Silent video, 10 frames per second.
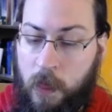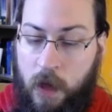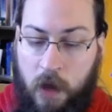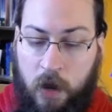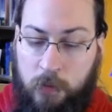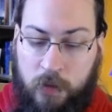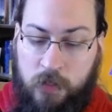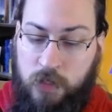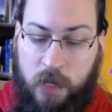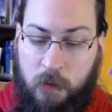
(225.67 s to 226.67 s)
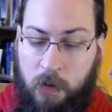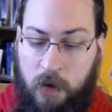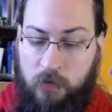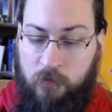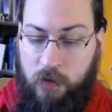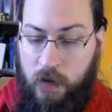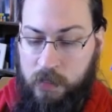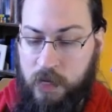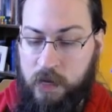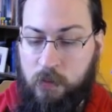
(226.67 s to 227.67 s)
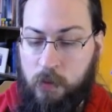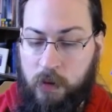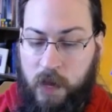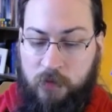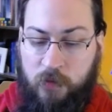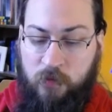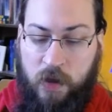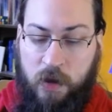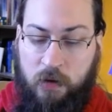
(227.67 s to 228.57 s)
I hoped I could shake him off. I decided we would have an affair,